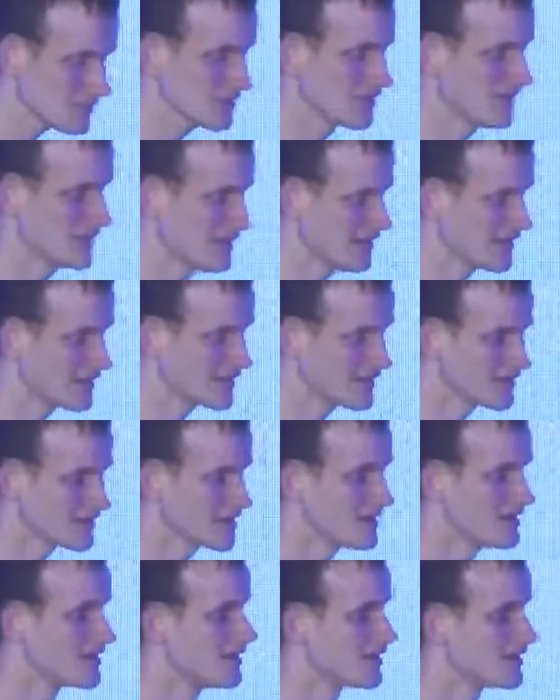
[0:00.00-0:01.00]
And
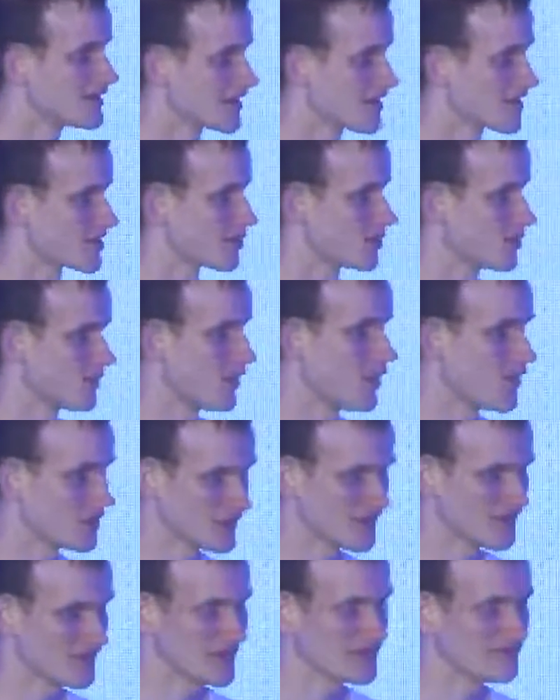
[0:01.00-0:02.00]
so
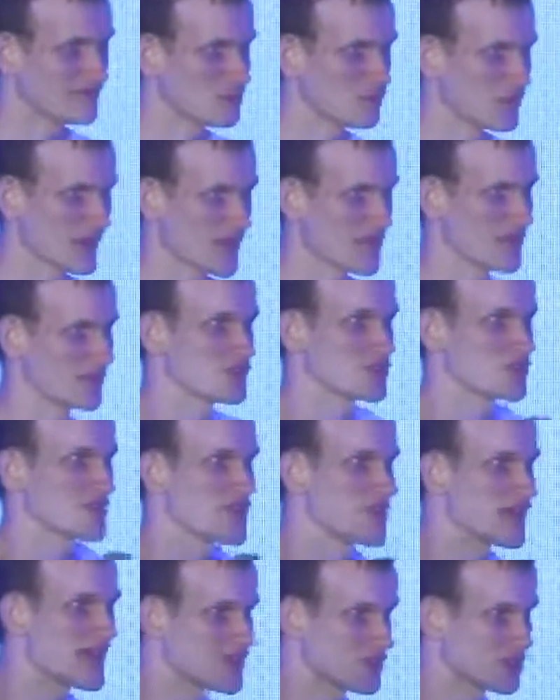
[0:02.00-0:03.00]
if you want to send a
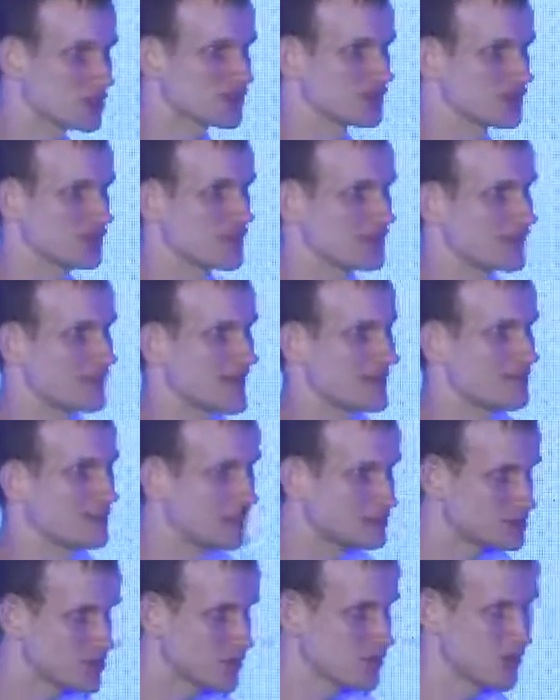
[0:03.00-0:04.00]
transaction to the Ethereum
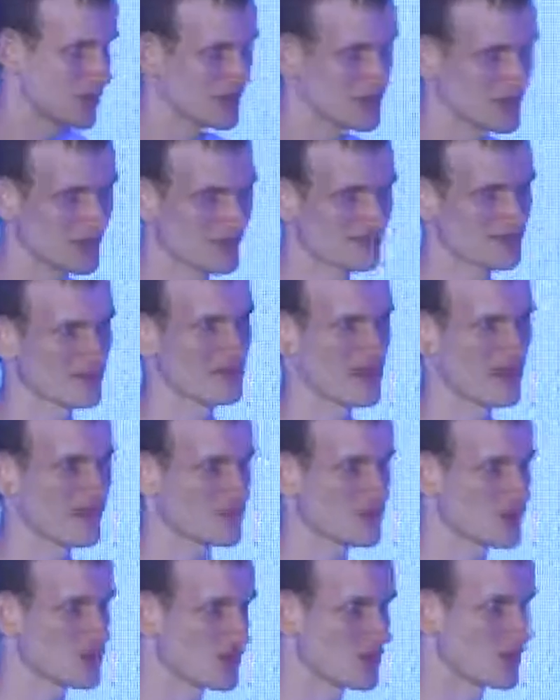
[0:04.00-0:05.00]
public chain, you have to pay for
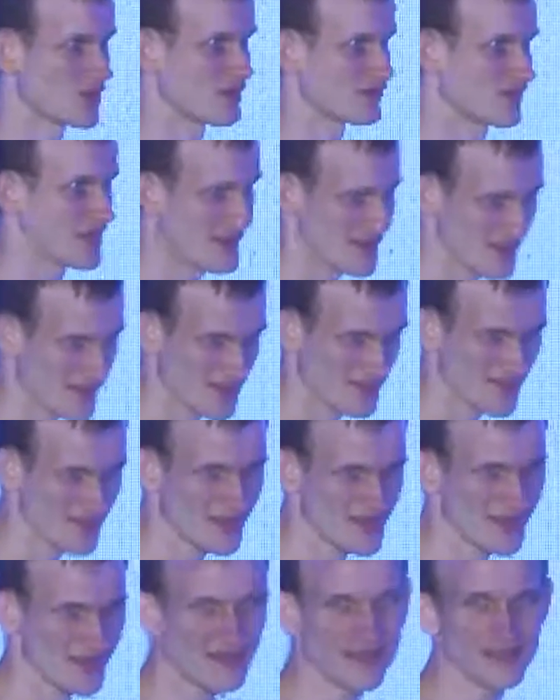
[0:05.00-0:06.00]
each unit of gas.
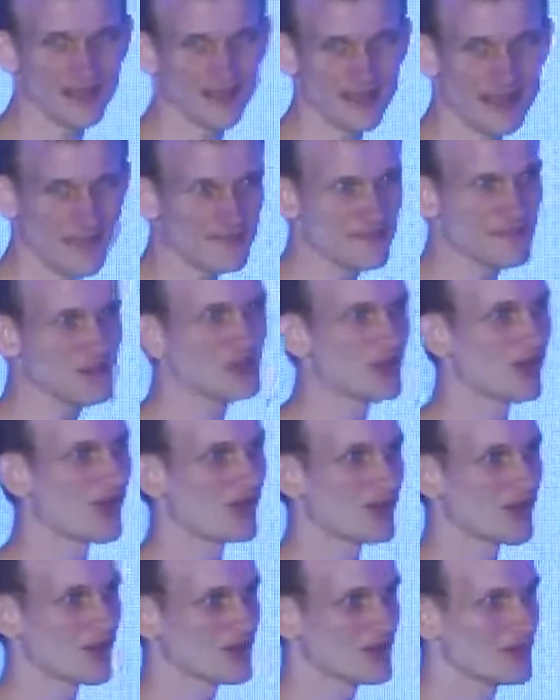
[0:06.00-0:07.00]
If you
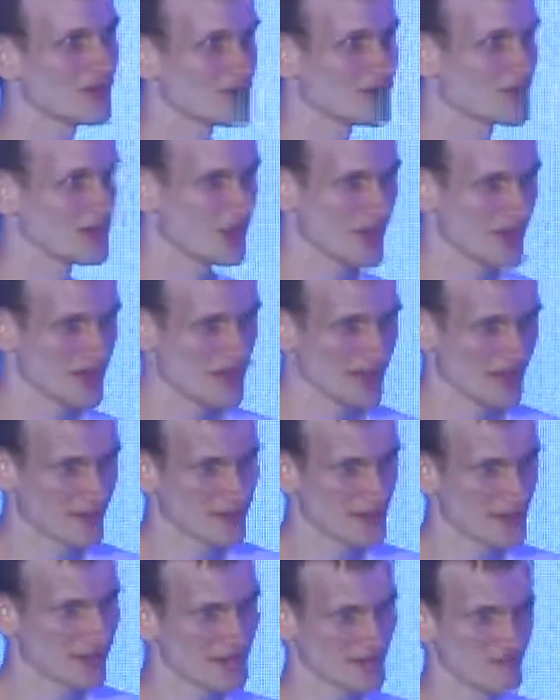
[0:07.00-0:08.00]
are doing some
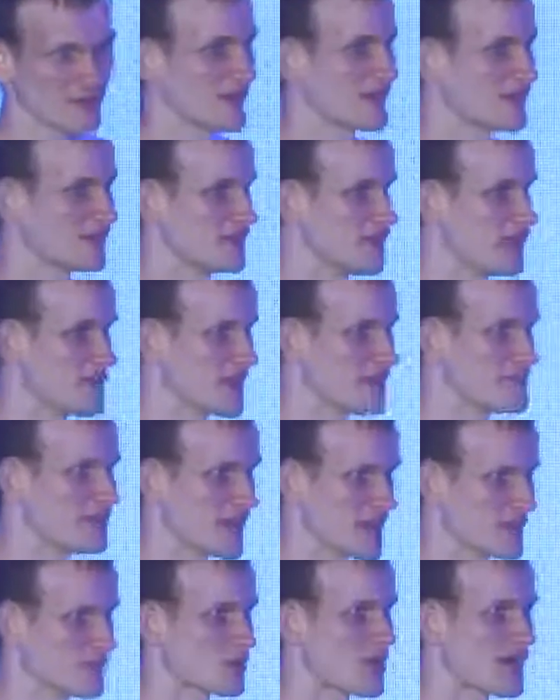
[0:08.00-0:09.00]
kind of like
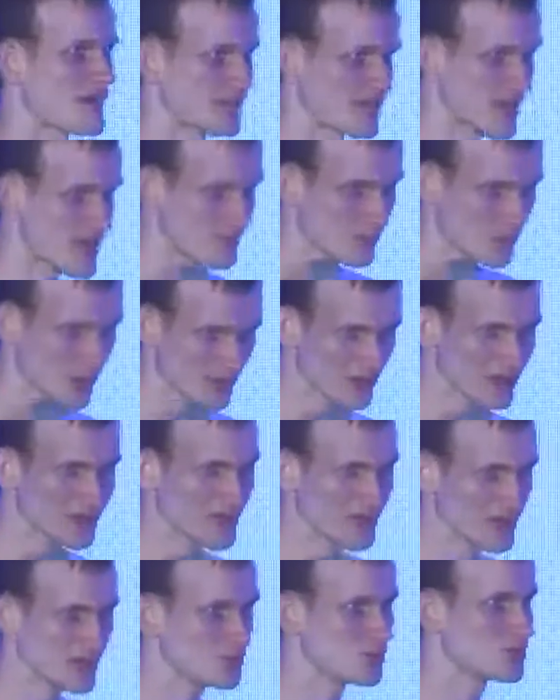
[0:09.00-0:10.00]
Ethereum-based private network,
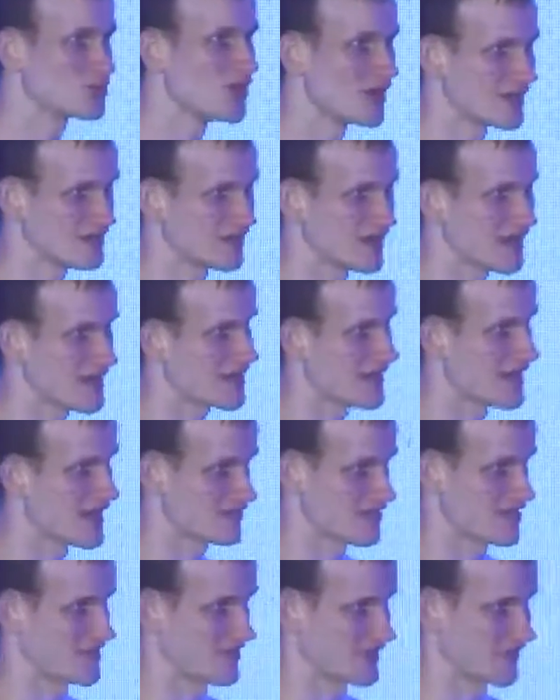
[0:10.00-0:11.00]
you do not need to have
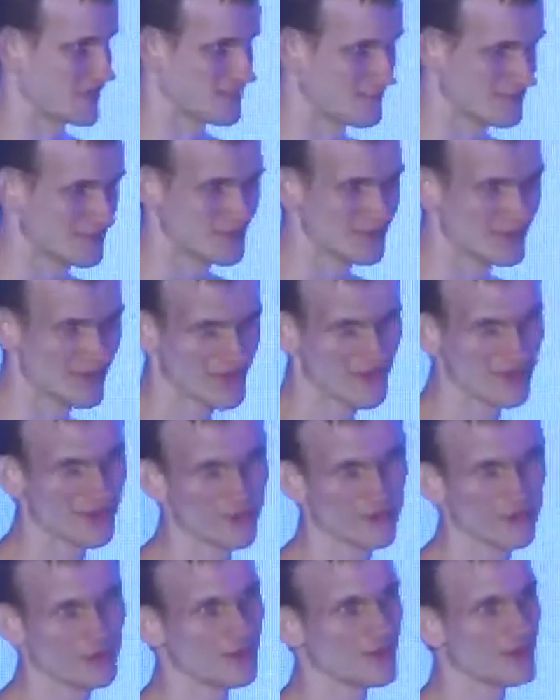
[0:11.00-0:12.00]
Ether.
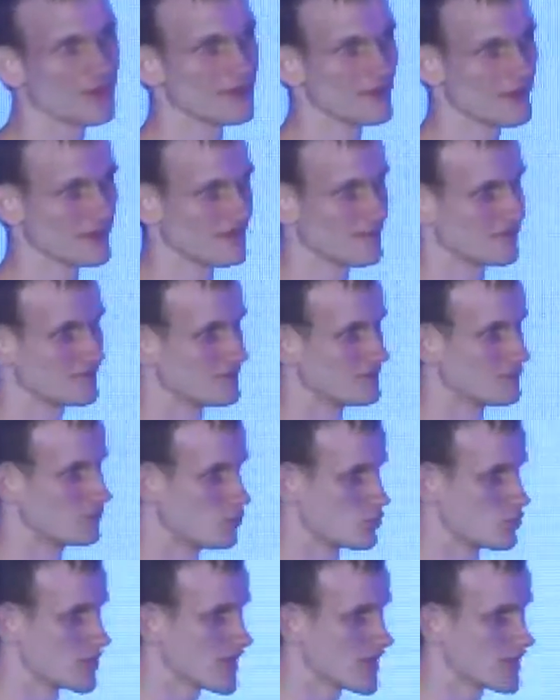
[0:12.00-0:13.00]
So
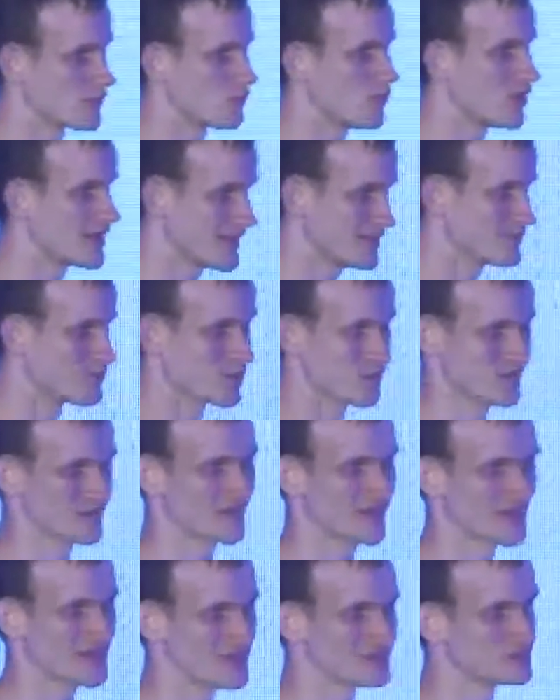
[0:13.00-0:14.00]
just one important
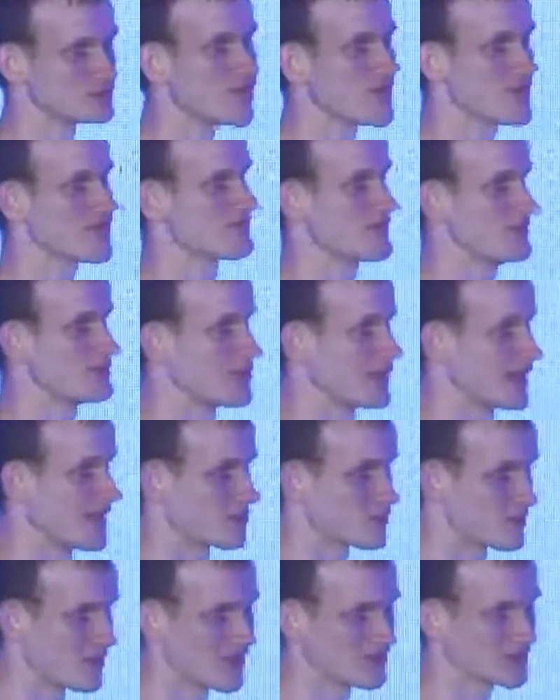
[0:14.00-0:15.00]
thing that lots of people get
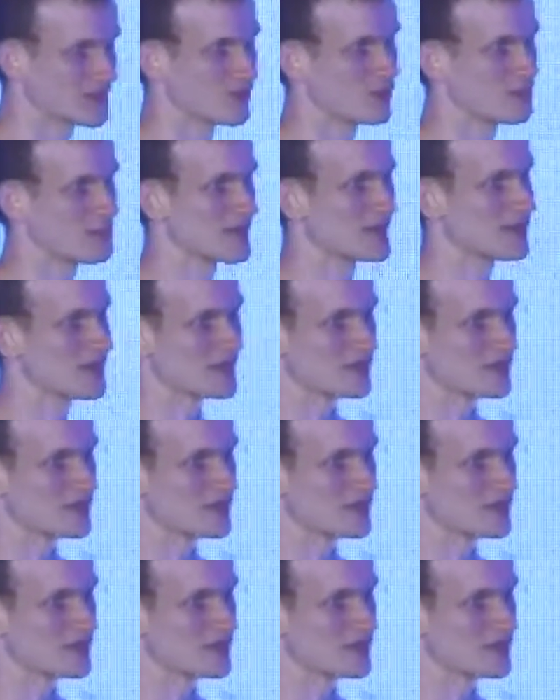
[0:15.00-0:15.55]
wrong that would be kind